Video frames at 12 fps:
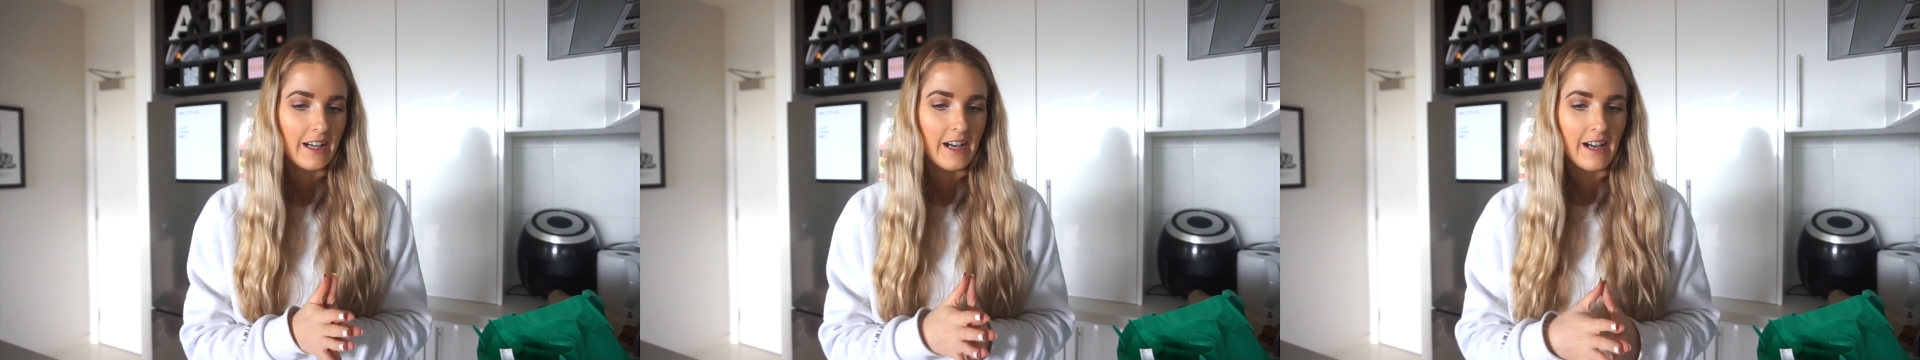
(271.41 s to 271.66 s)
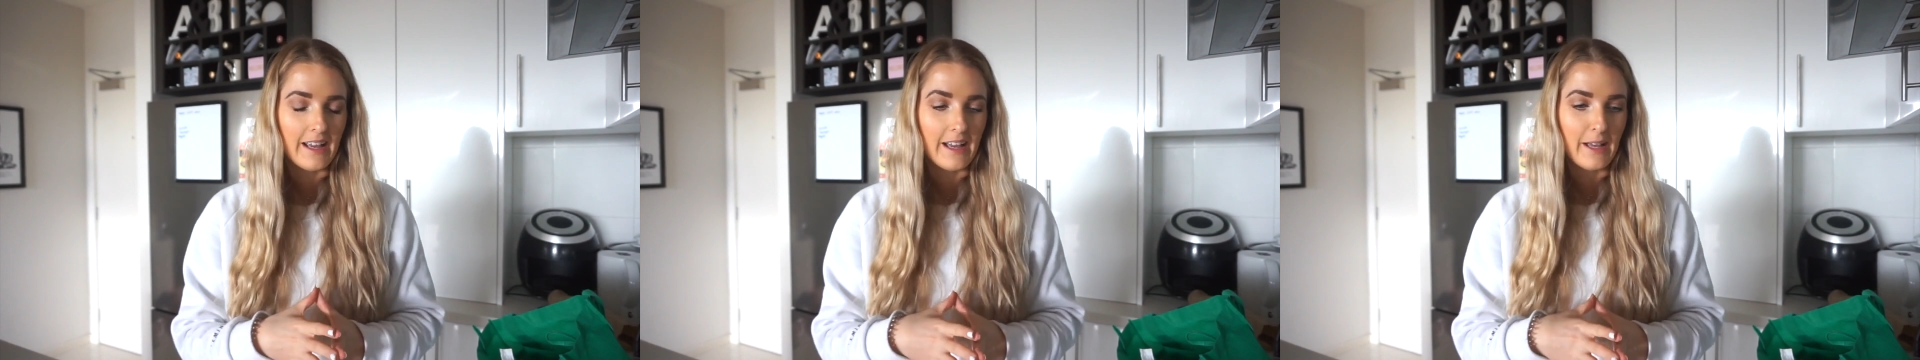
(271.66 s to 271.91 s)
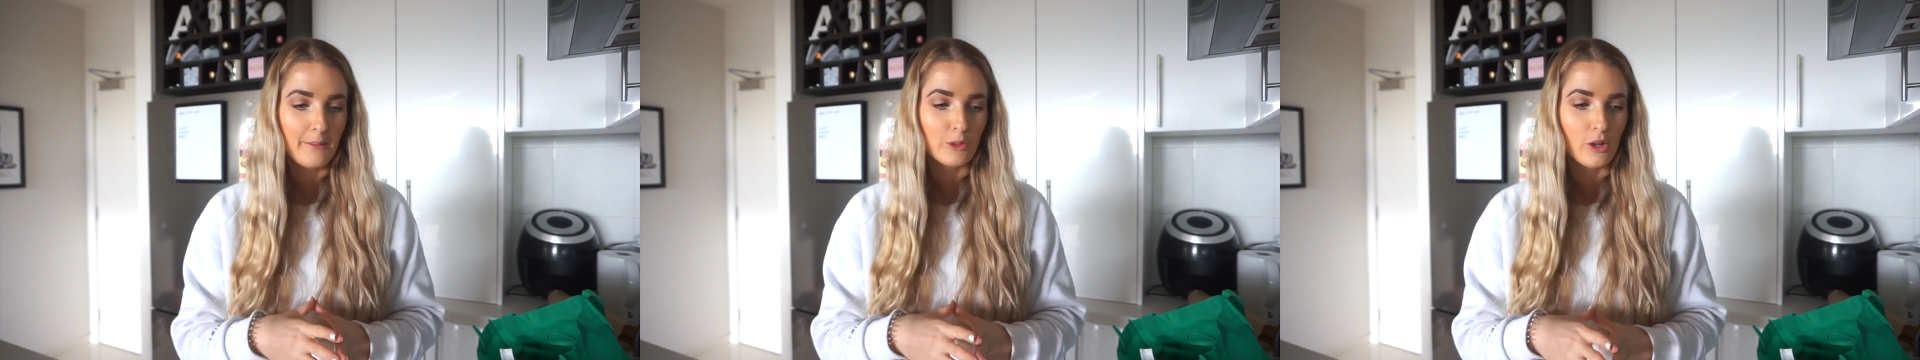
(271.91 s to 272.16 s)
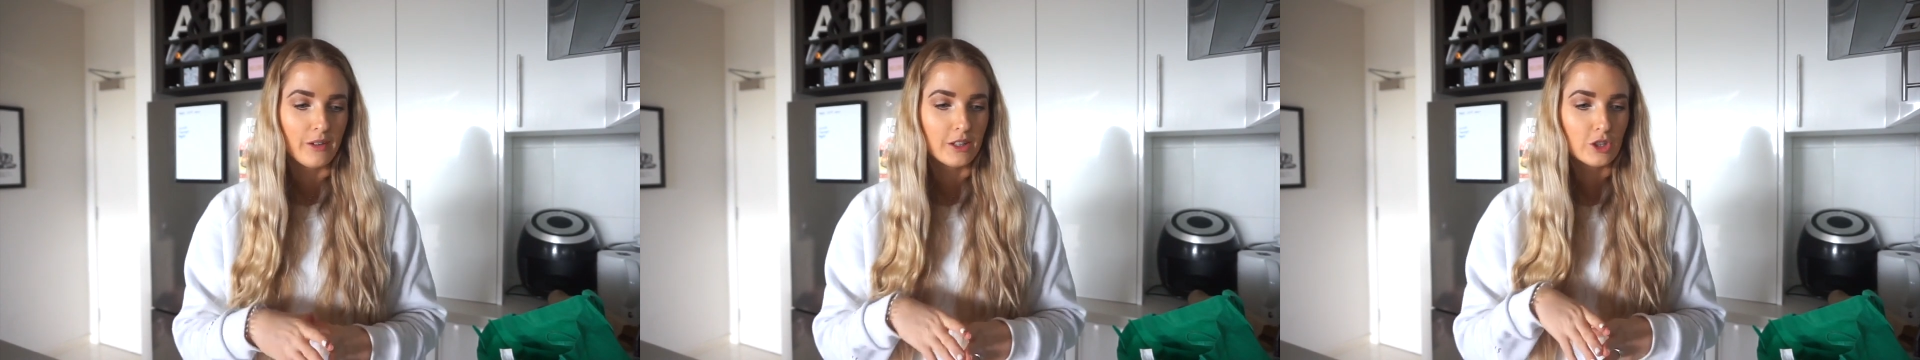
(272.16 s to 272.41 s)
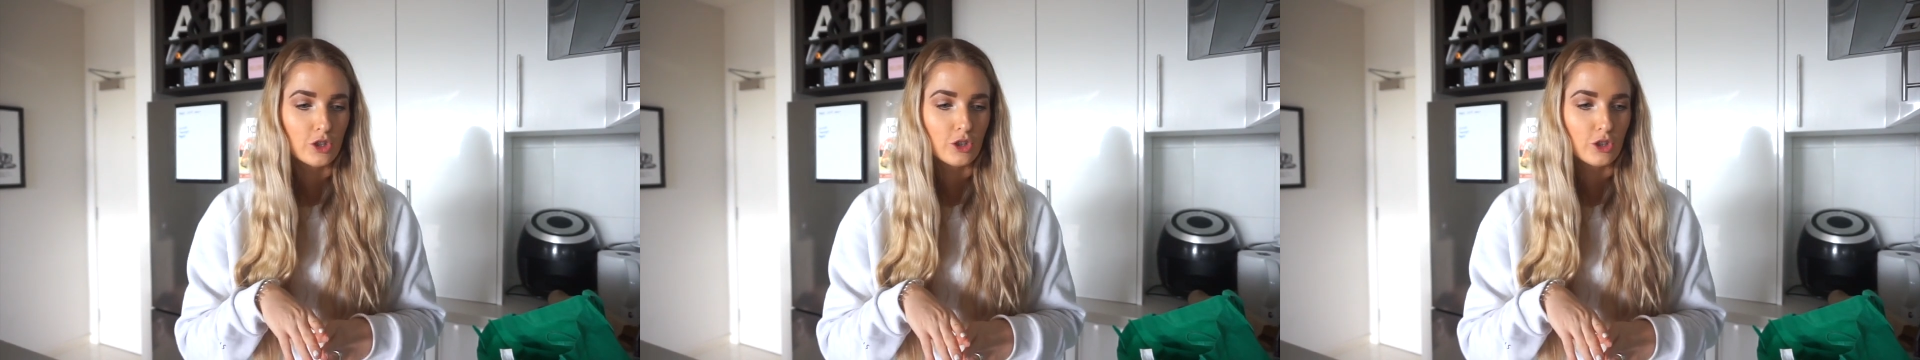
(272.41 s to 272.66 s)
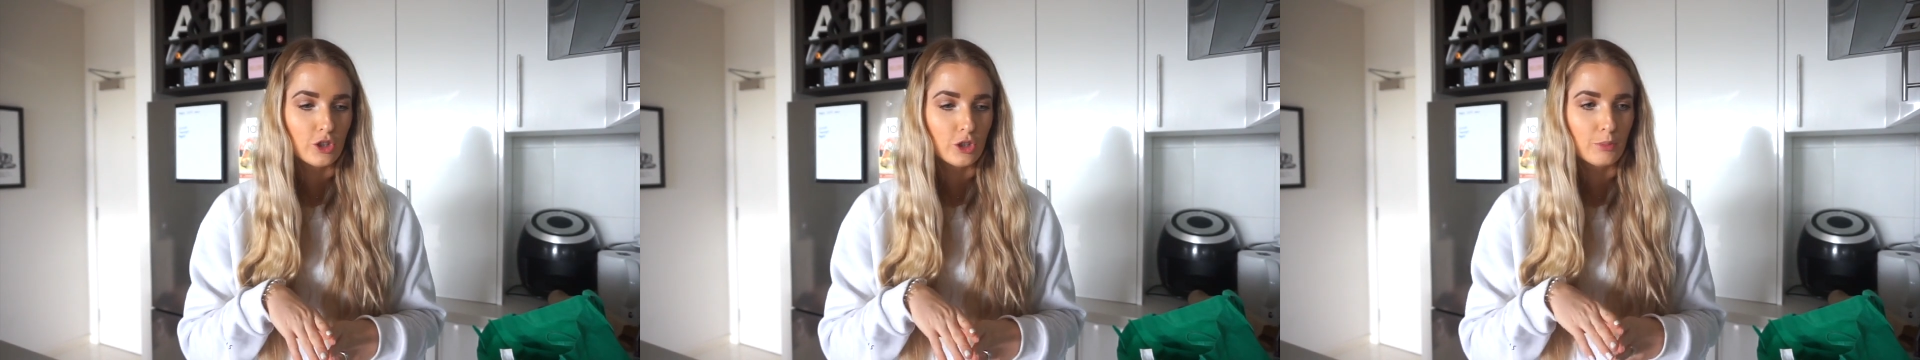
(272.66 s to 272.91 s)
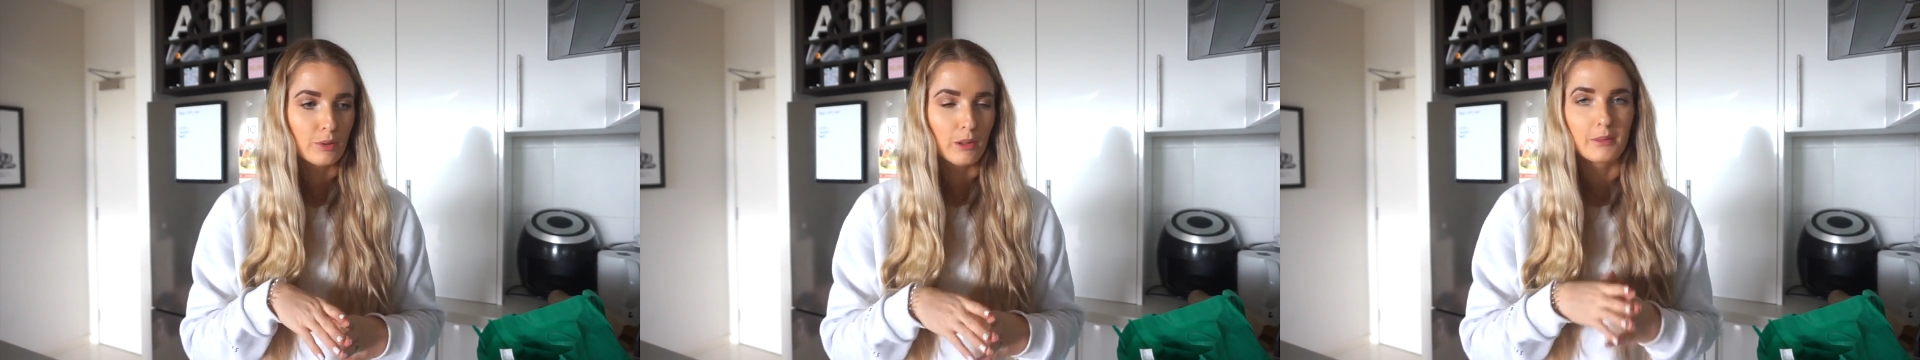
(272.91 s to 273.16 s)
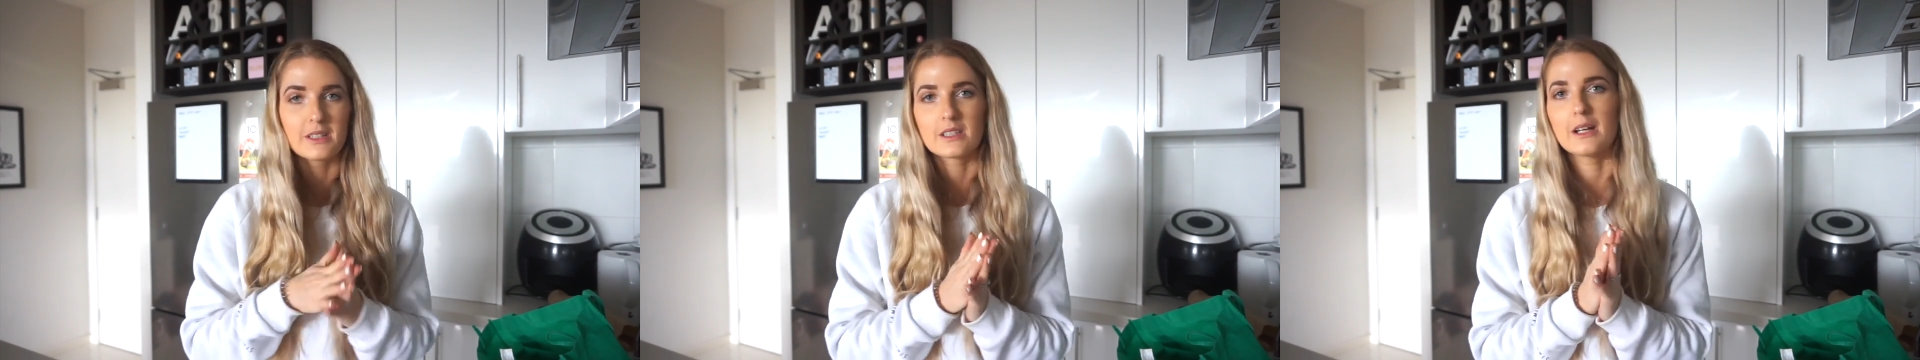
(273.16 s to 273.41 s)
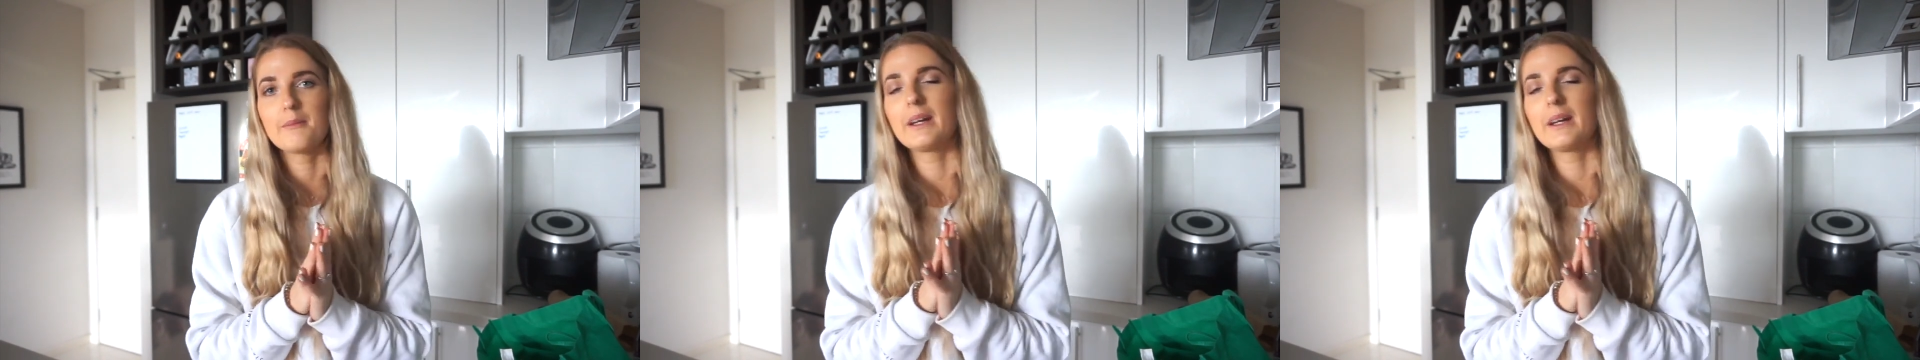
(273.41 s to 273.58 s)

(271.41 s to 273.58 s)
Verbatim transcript: I am going to probably start